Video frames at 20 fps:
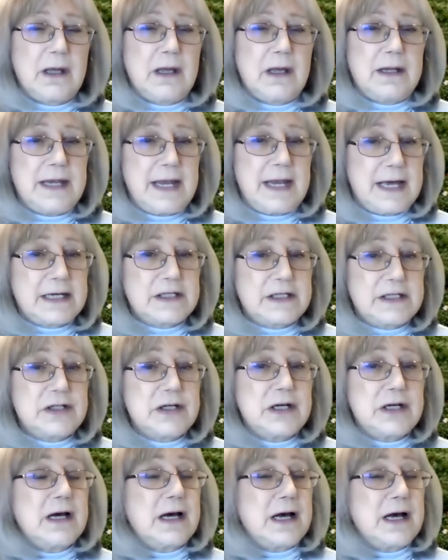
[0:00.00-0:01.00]
Next,
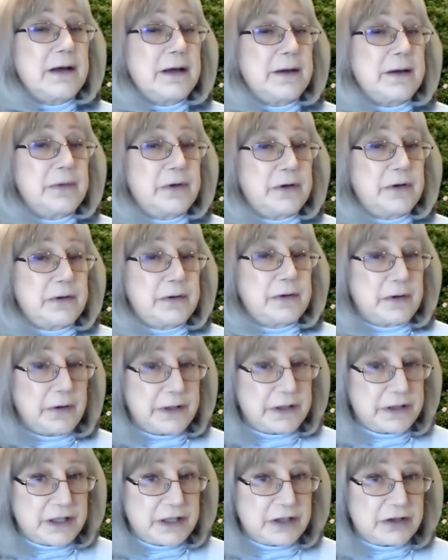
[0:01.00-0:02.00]
I'm
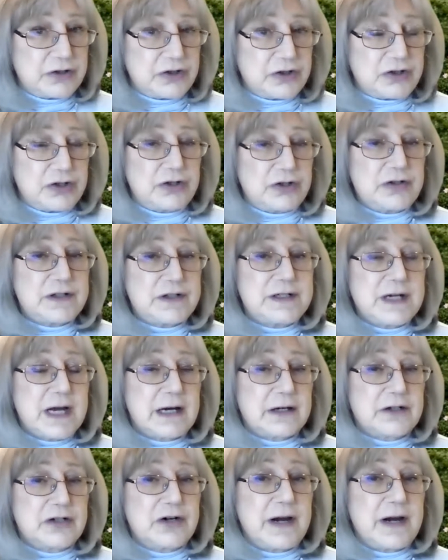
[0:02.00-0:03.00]
going to introduce
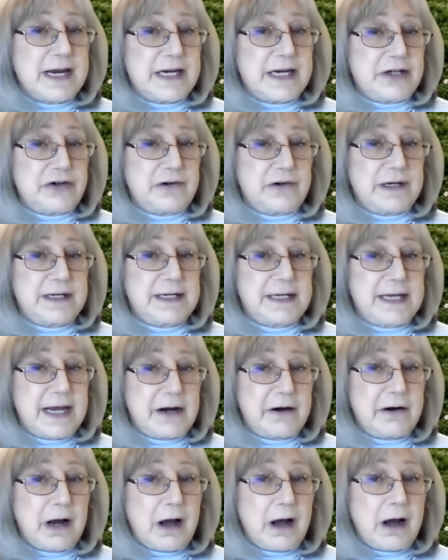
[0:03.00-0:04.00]
Dr. Adrian
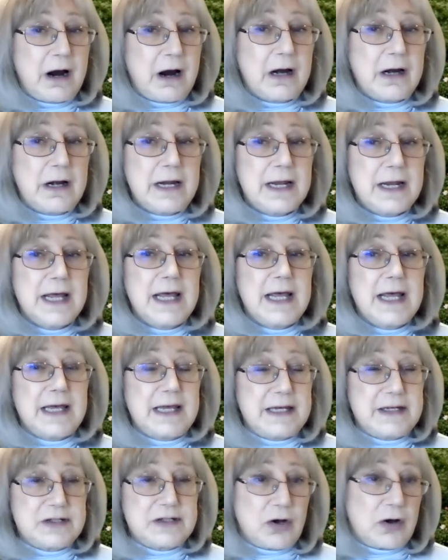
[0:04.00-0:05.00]
Kerryhart.
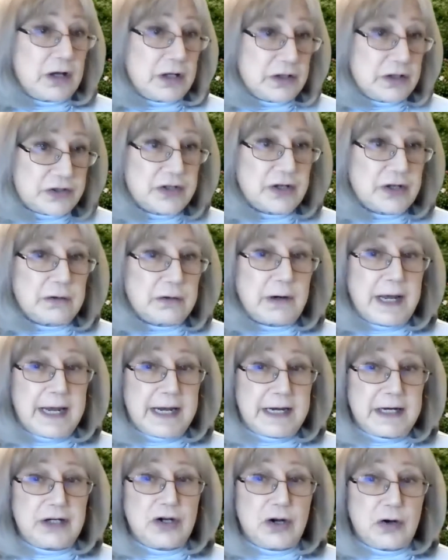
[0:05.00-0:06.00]
He's also
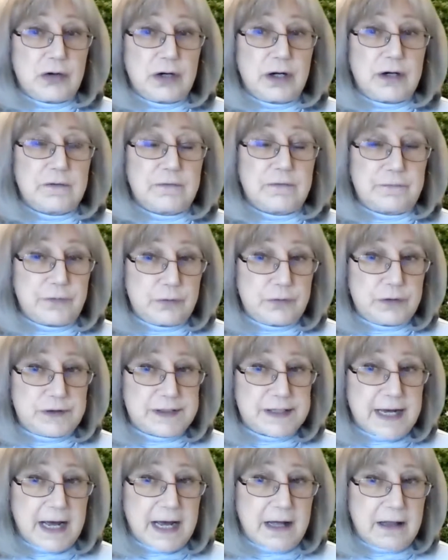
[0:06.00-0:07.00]
a noted food
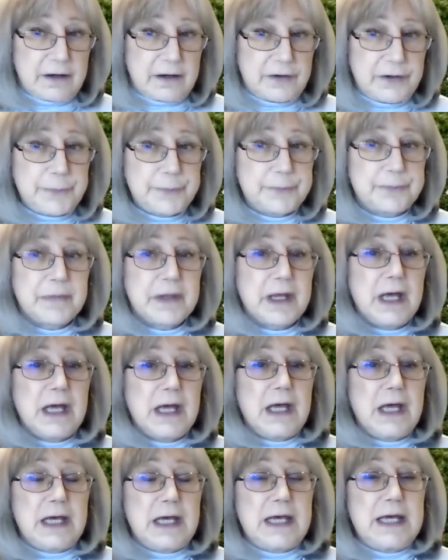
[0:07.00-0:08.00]
scholar.
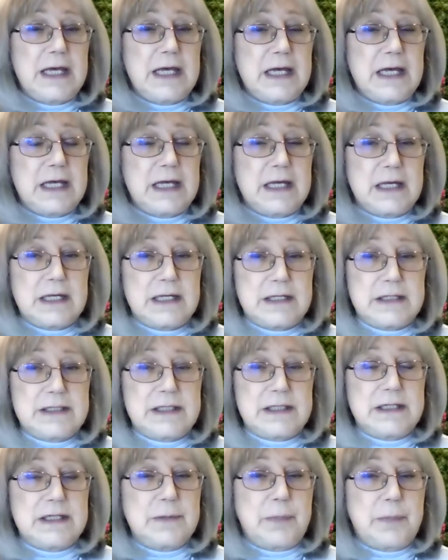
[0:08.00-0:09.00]
He is the
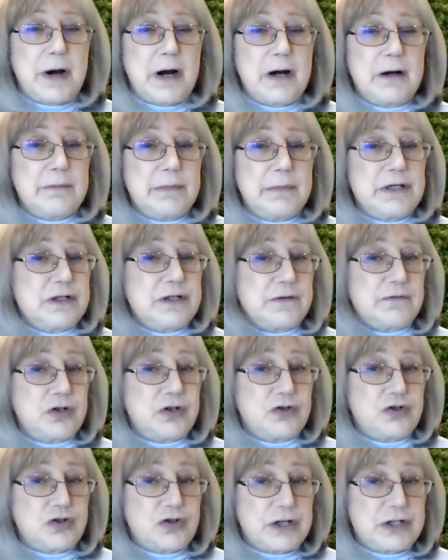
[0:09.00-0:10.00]
Department of
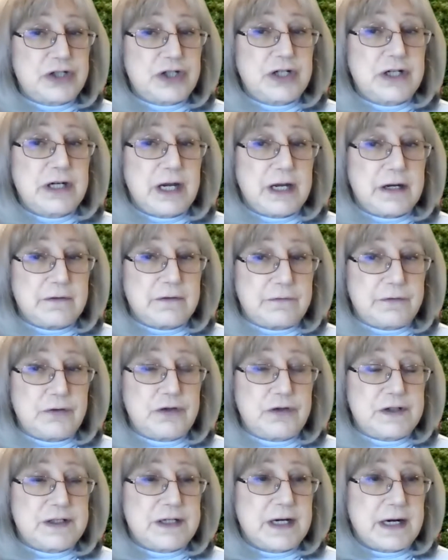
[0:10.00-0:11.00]
Nutrition and Food
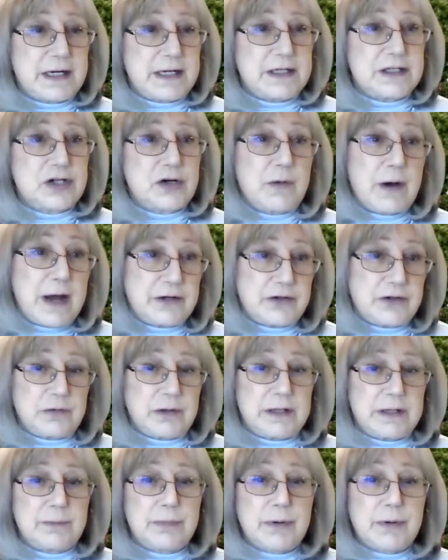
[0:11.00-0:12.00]
Studies
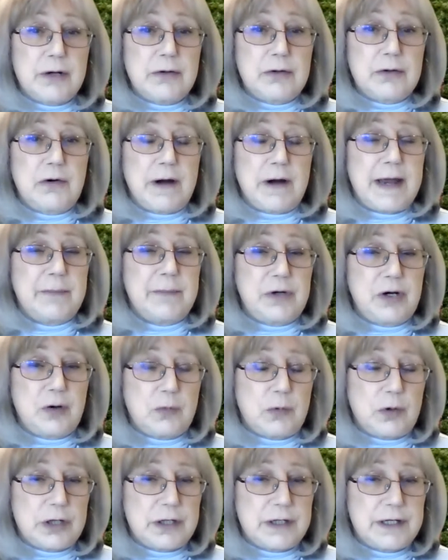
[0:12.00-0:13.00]
Graduate Program
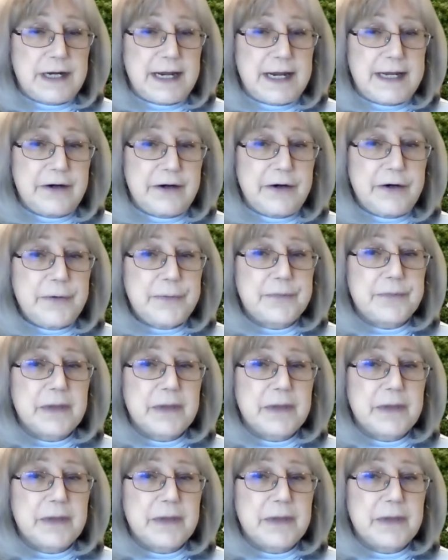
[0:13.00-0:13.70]
Coordinator.